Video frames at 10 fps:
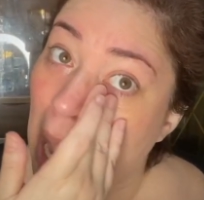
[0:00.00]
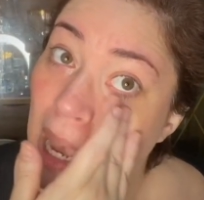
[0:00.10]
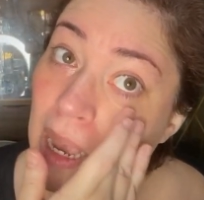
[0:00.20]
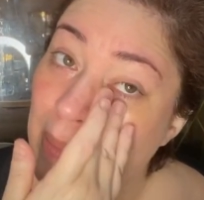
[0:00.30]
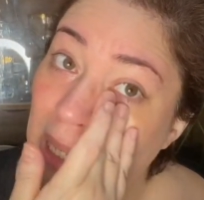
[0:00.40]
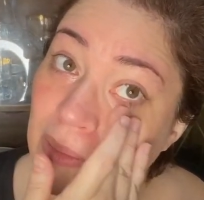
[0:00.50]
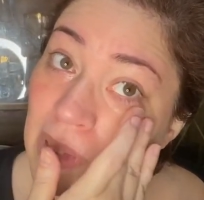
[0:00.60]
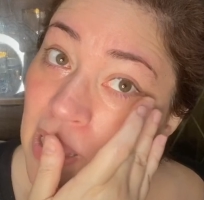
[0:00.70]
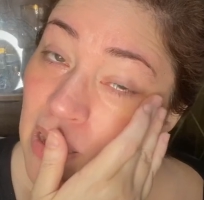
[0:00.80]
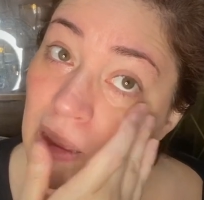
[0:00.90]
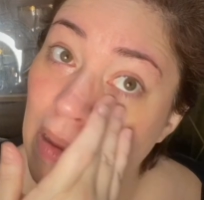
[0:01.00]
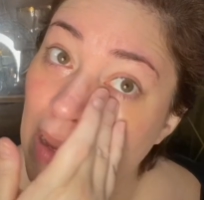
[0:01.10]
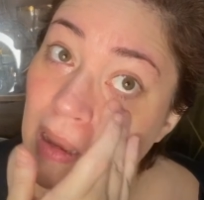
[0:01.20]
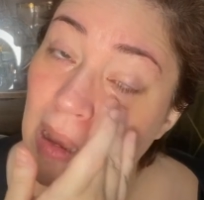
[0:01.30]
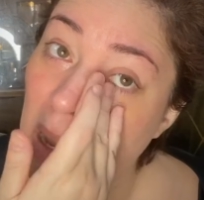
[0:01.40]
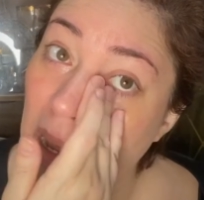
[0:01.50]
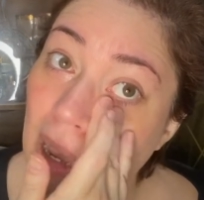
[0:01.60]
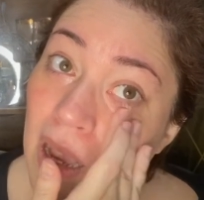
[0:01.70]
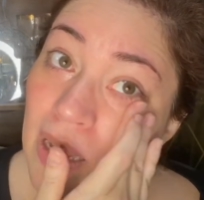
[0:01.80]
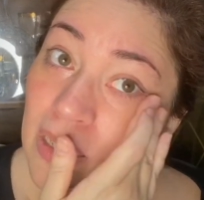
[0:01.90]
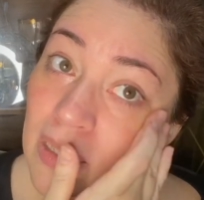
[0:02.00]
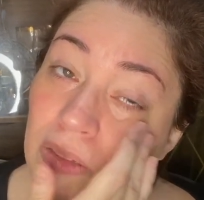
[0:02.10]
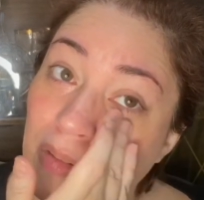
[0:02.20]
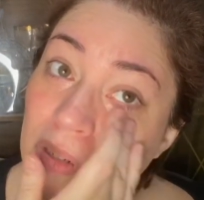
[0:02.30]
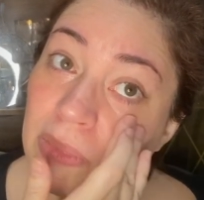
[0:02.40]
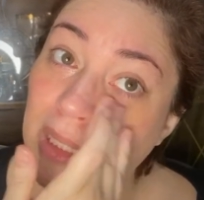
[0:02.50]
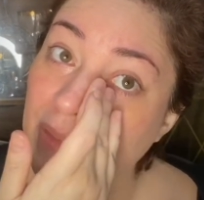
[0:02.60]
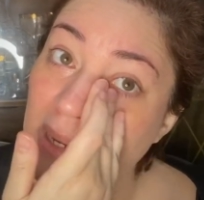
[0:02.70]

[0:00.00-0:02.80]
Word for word: I mean, normally